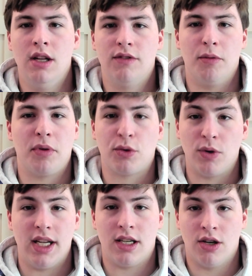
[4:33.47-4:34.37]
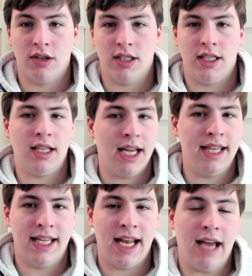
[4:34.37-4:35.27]
from three currently,
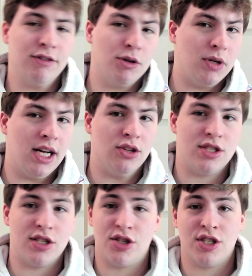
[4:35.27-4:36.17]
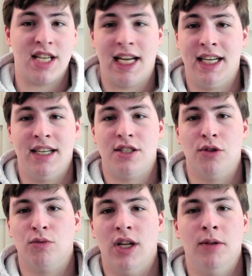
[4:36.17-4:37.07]
and then everyone else is just taking it to
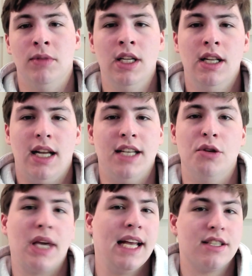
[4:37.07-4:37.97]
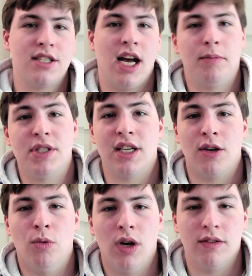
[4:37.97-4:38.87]
the rim, and you can't stop a
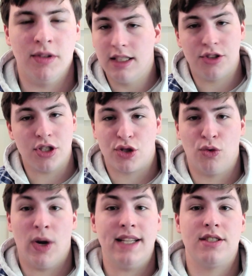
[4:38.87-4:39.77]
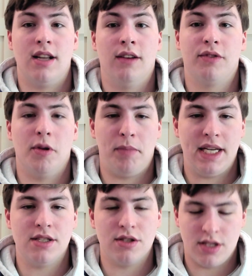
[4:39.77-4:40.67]
single one of them. Just great stuff from the
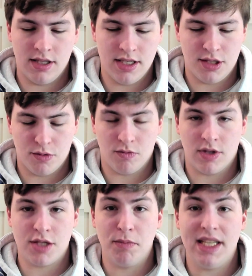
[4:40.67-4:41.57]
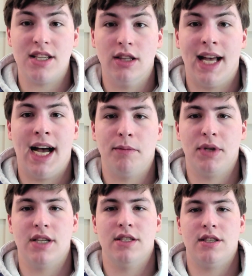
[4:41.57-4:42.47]
Pacers, and this means a lot,
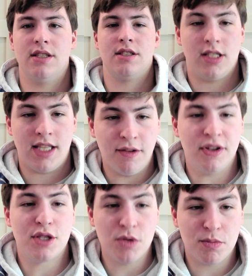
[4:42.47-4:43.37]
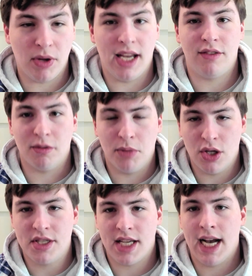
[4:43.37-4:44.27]
because this defense was played from
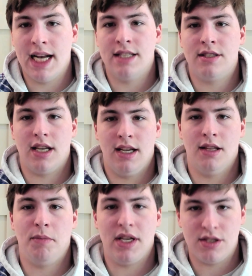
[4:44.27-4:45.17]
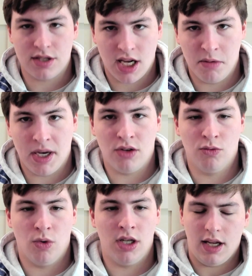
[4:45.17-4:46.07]
both sides, and the Pacers came out
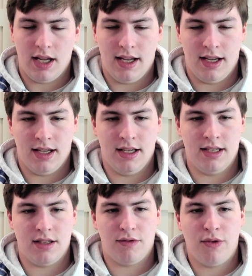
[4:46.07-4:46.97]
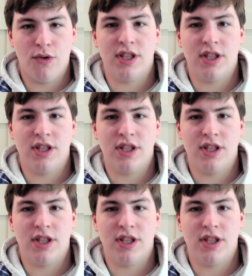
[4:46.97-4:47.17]
and won. And for the